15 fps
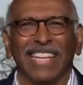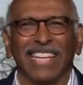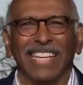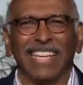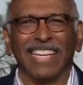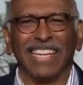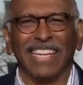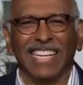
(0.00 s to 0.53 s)

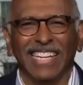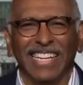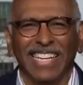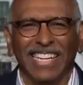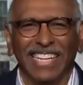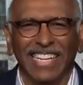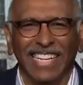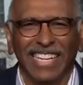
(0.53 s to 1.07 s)

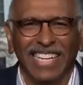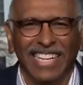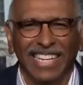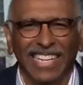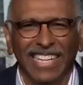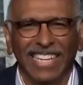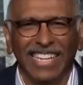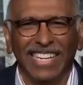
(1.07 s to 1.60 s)

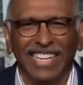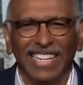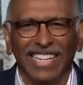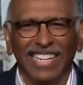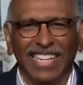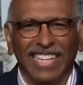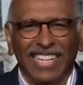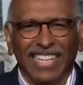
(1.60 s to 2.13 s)

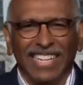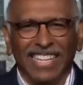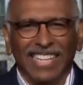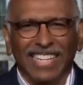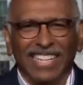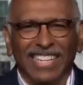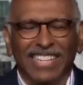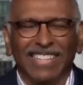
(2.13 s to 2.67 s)

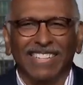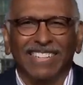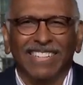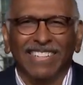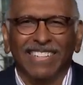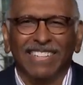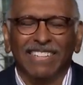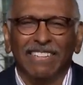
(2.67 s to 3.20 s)
This person isn't speaking.